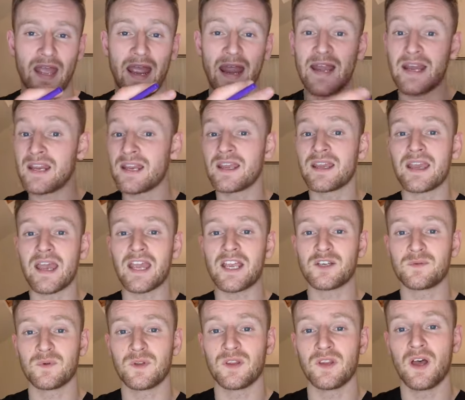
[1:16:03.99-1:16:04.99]
any
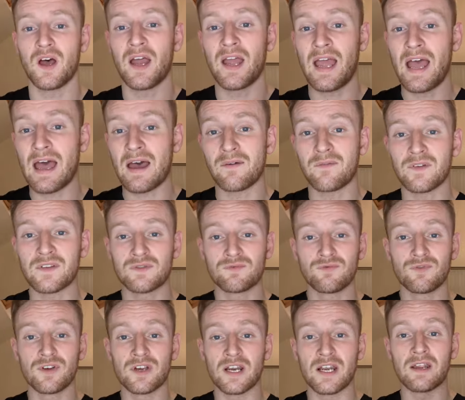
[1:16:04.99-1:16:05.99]
engagement that I have is
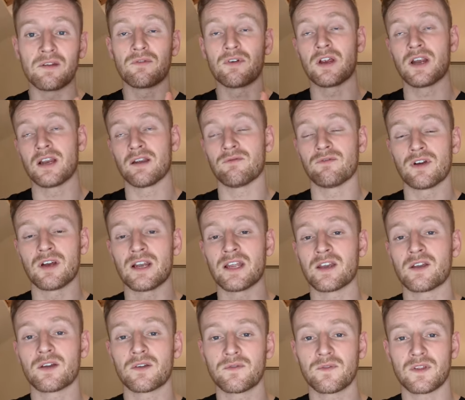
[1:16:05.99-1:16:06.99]
really, really,
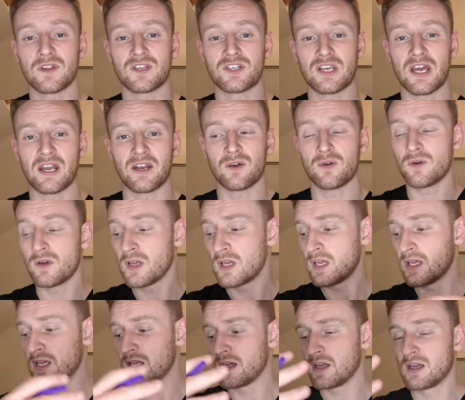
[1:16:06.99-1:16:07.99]
really good for the channel
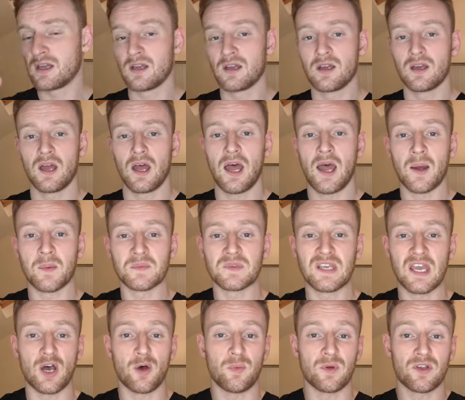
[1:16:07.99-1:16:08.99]
um,
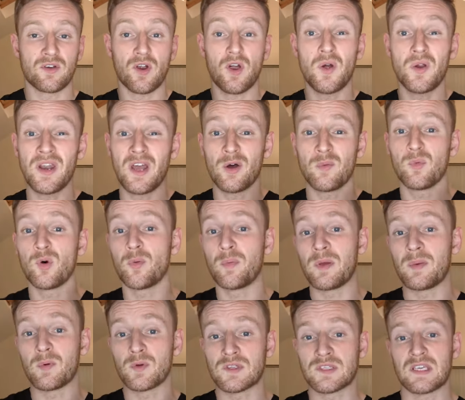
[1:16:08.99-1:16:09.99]
to help it grow and help more
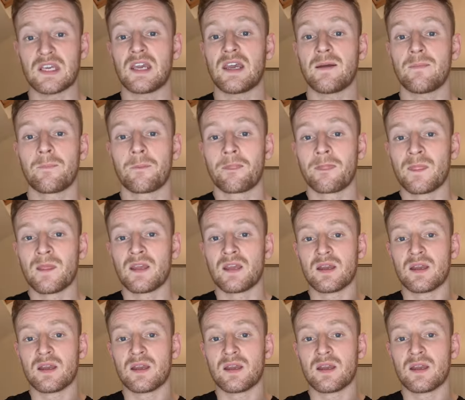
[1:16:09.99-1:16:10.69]
people see it.